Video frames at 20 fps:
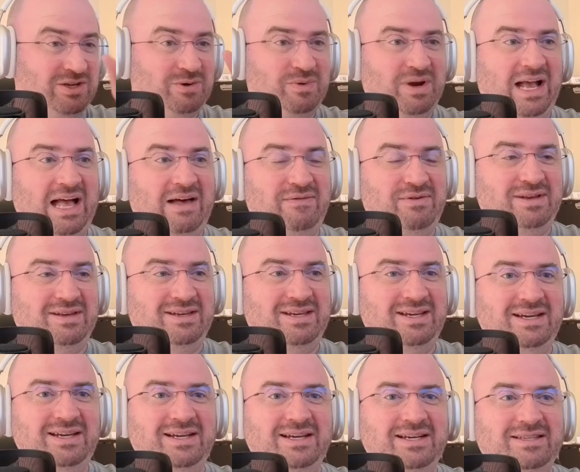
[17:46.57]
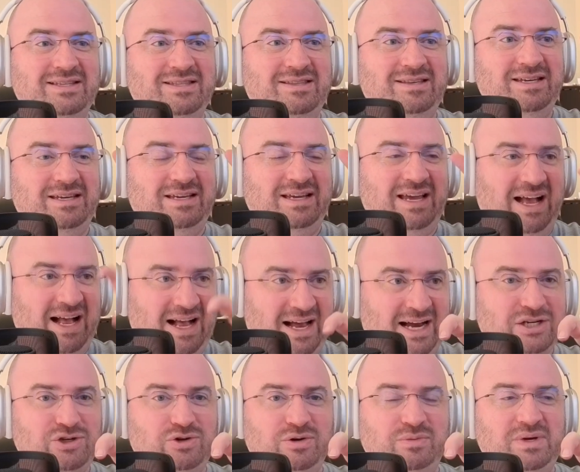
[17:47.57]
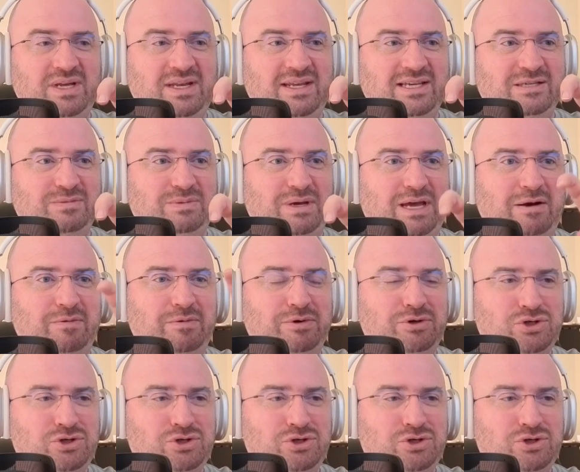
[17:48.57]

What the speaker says: So we're having the actual media spend,